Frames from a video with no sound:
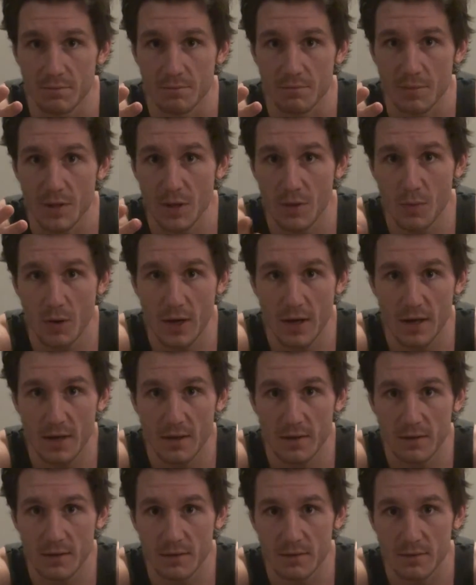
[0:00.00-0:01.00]
be
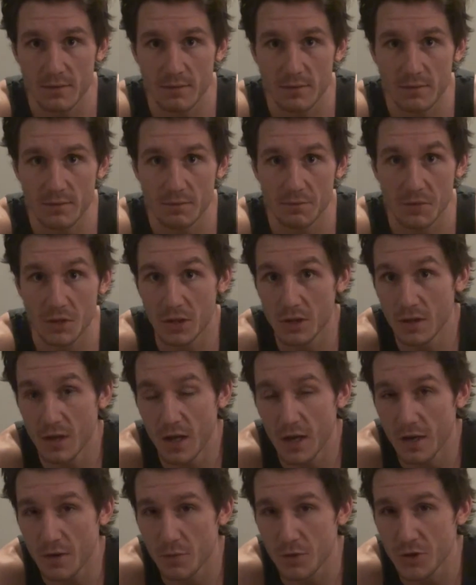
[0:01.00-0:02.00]
well. Good
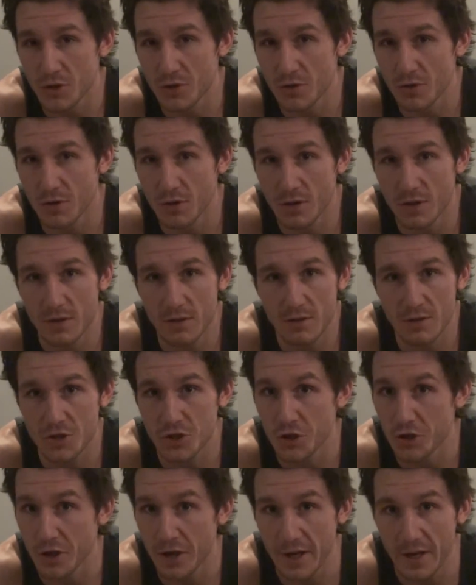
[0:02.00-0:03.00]
luck with your
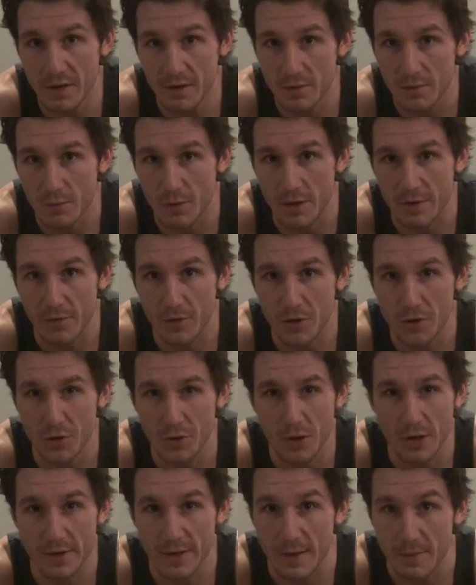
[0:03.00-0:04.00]
journey, whatever
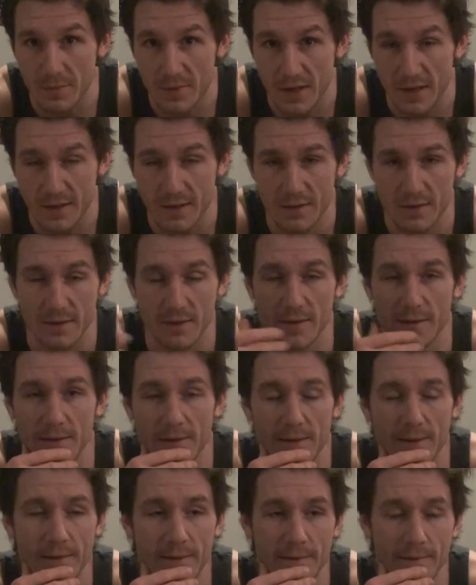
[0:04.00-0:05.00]
you're attempting.
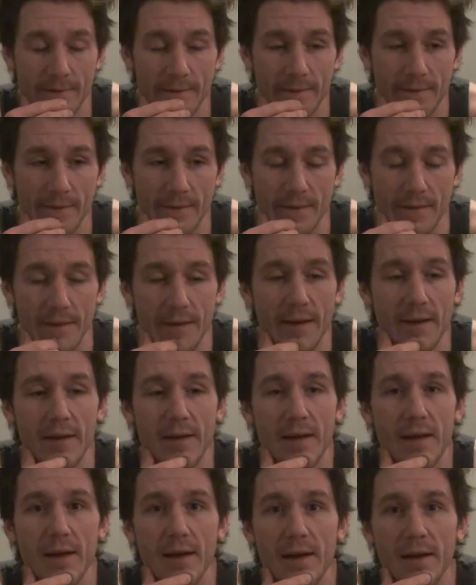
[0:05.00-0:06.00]

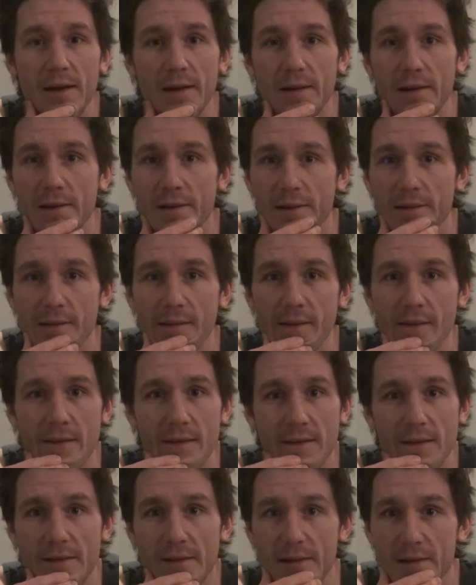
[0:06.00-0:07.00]
And
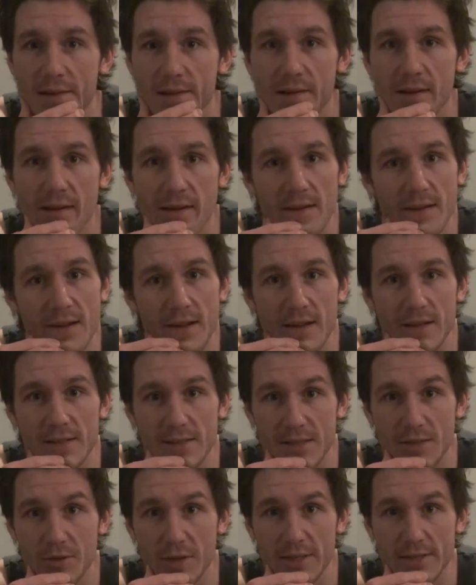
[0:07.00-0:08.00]
I'll
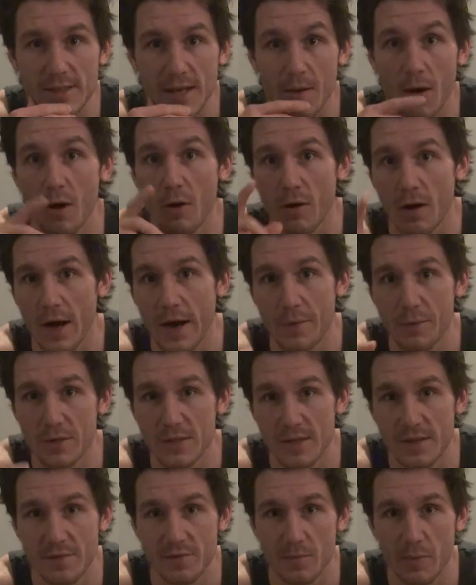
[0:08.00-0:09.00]
see you next time. Oh, I
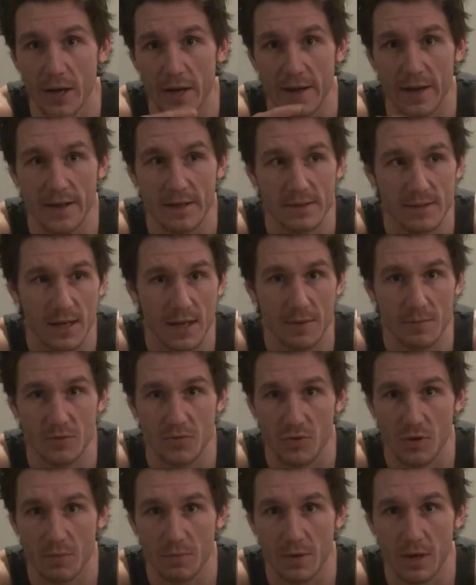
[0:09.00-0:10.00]
received my enzymes
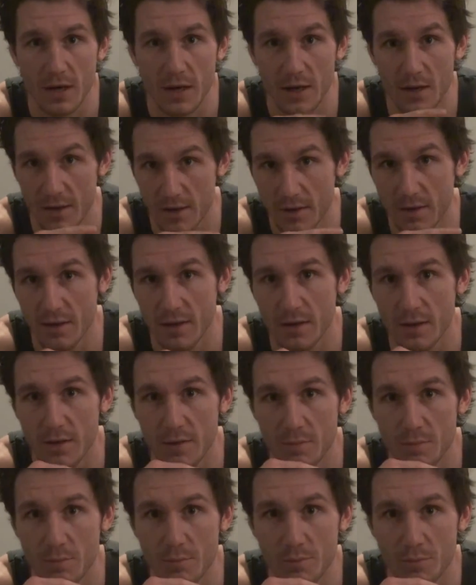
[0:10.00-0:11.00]
from
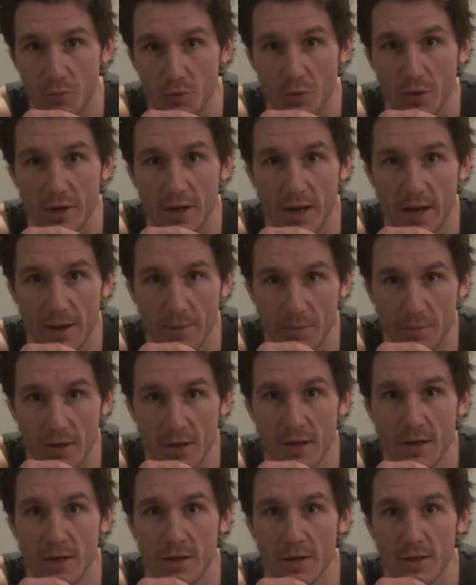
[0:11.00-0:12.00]
Puradyne,
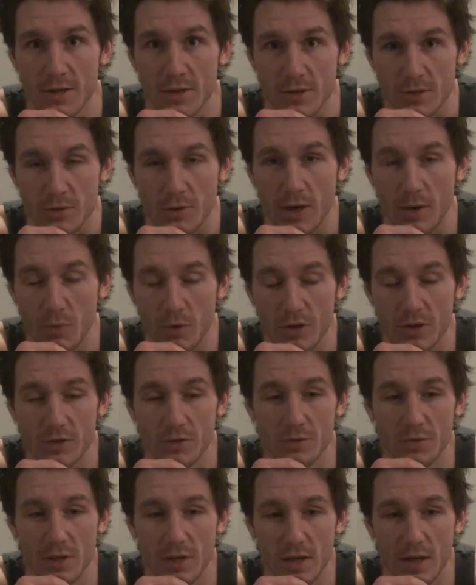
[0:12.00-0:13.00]
so I want to
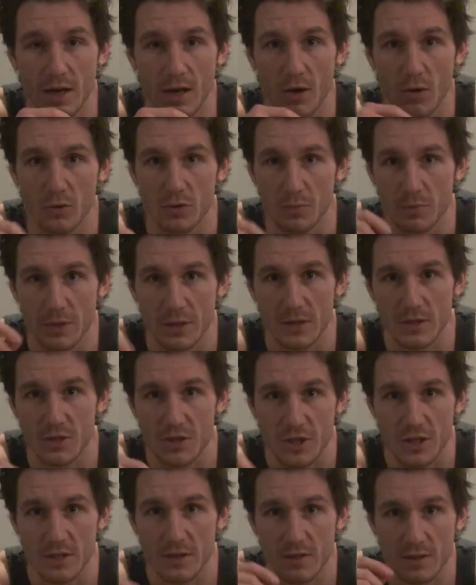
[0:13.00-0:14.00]
do the oatmeal
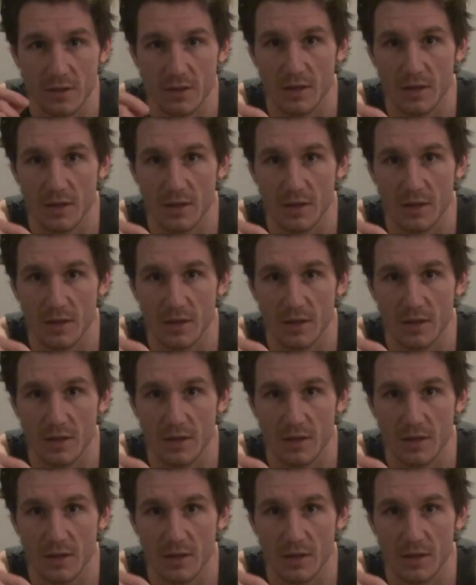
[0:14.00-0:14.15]
shit